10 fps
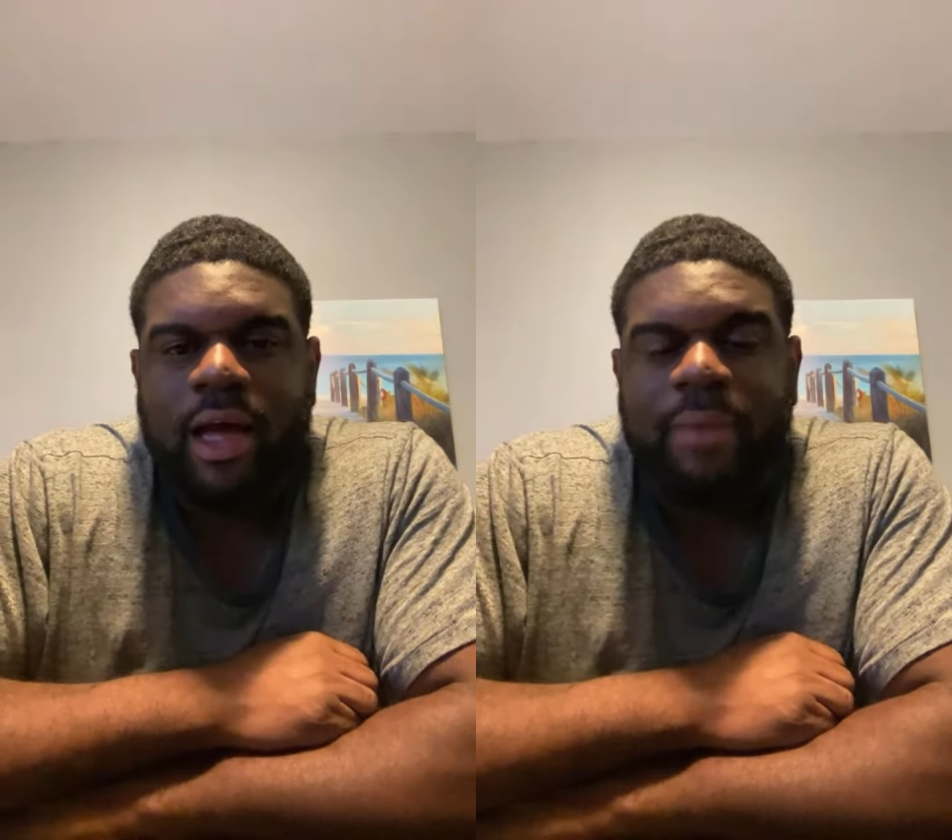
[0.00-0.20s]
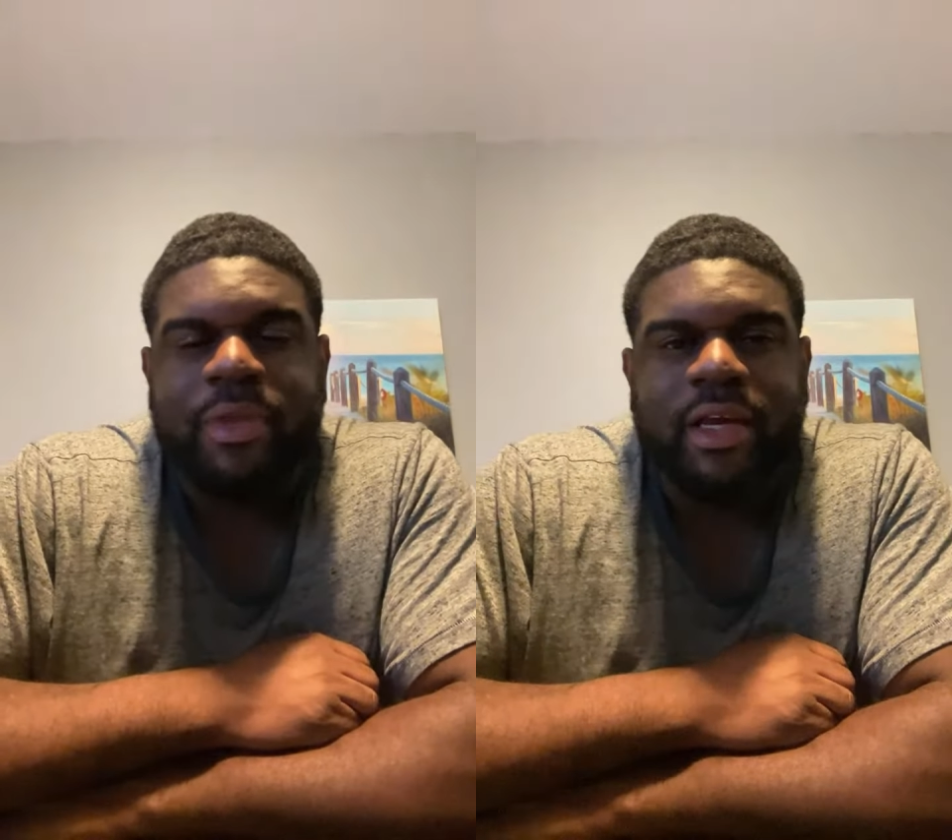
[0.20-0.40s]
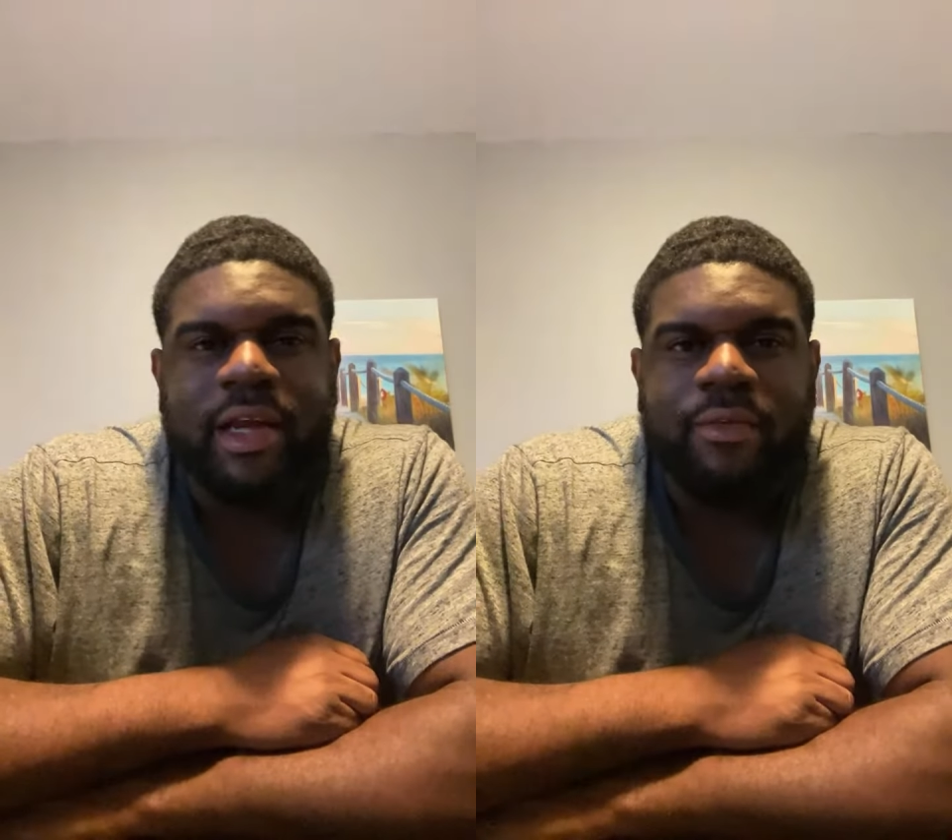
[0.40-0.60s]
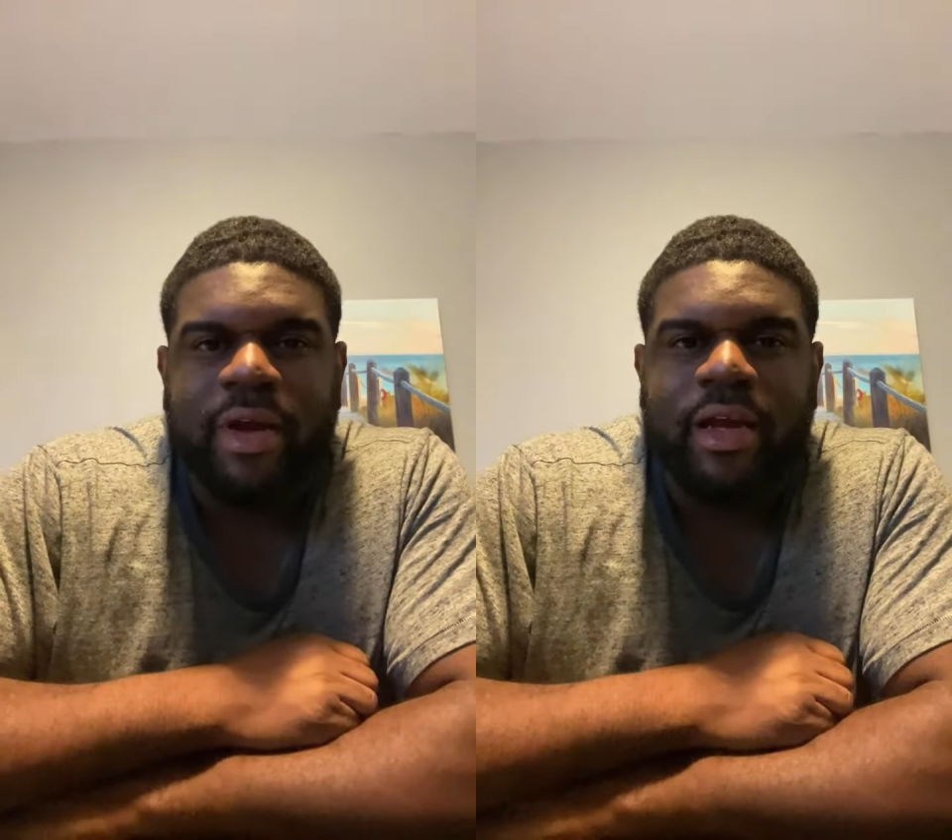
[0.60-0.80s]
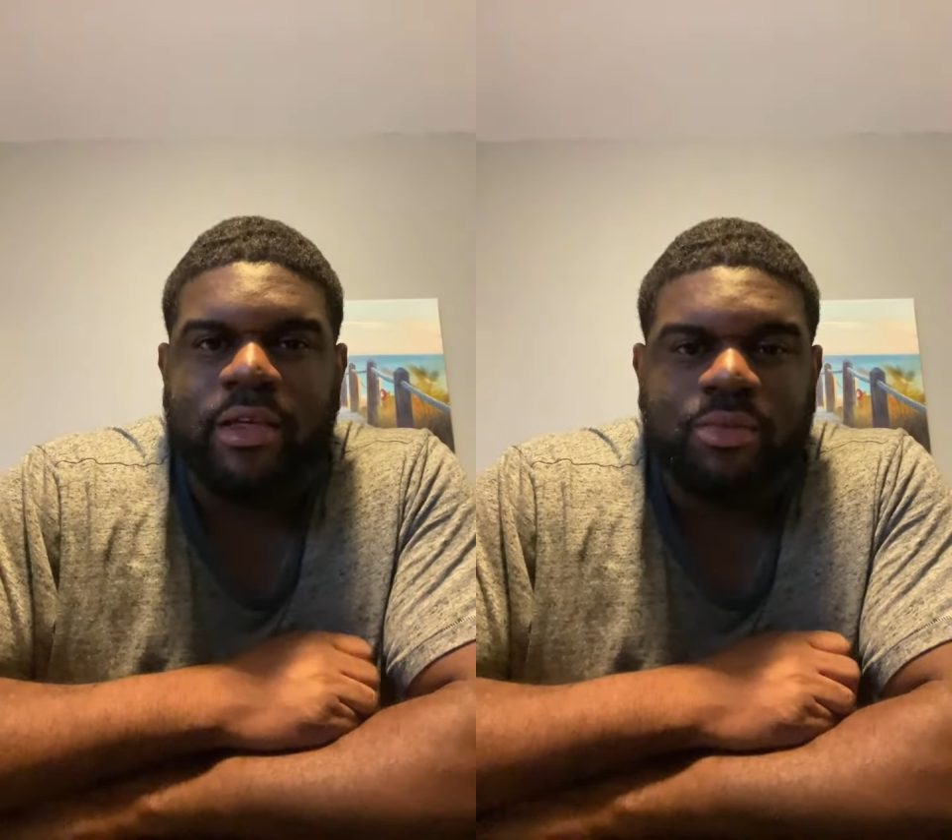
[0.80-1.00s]
thinking that
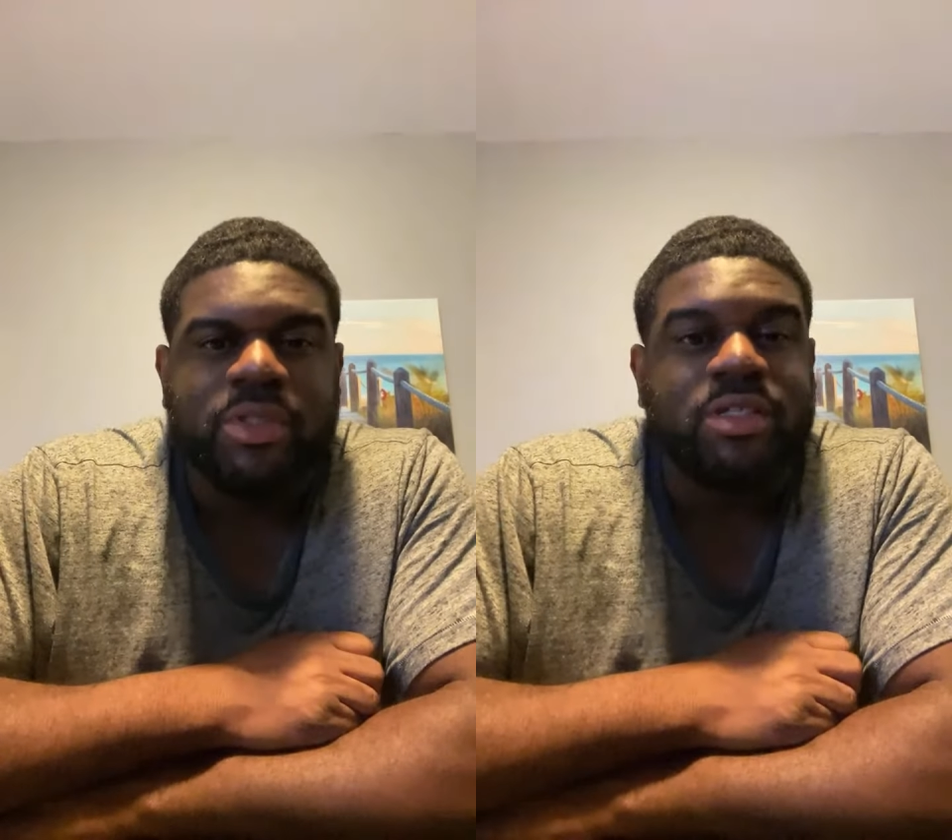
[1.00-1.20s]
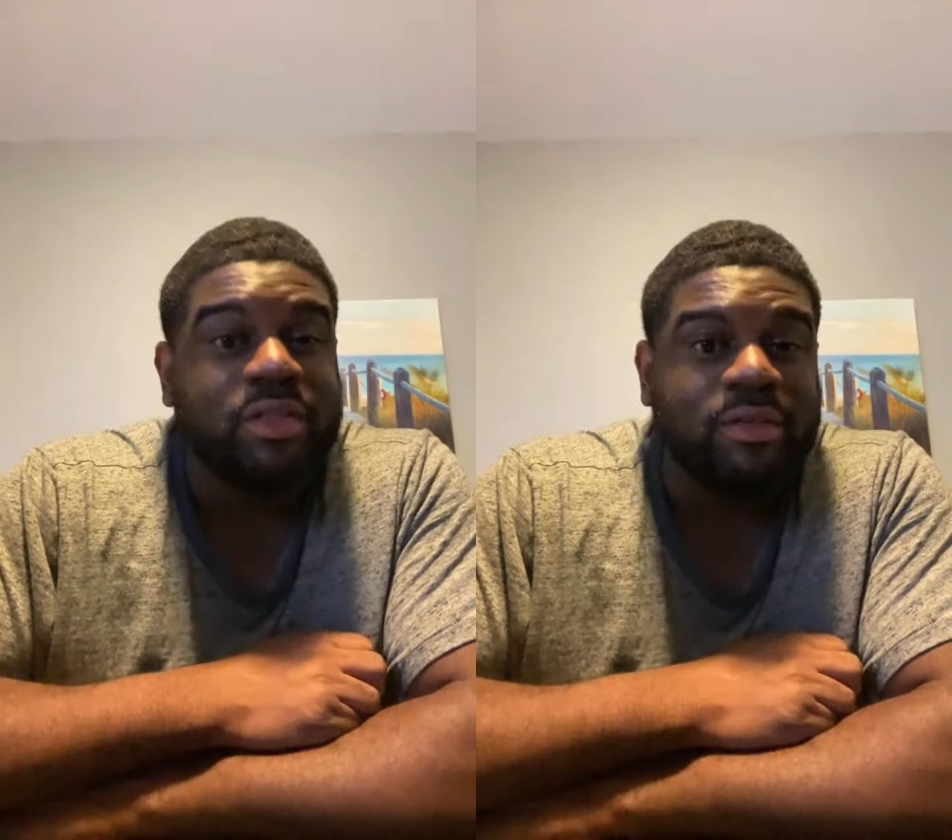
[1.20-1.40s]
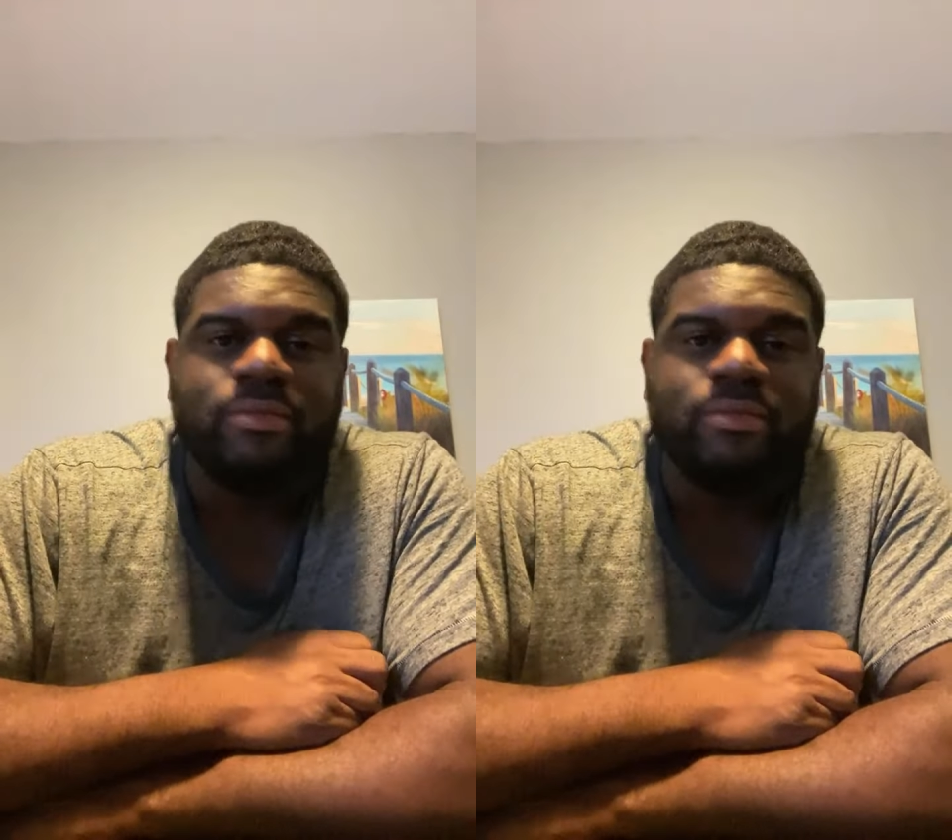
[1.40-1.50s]
range, which is a